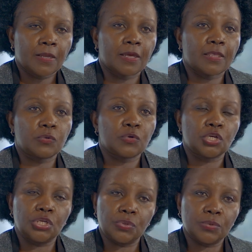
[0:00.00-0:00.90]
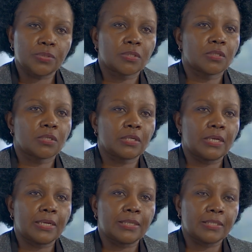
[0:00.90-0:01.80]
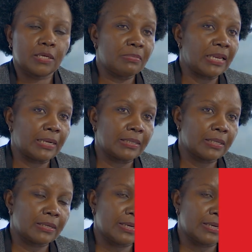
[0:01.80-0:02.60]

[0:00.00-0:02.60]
and that we reduce TB-related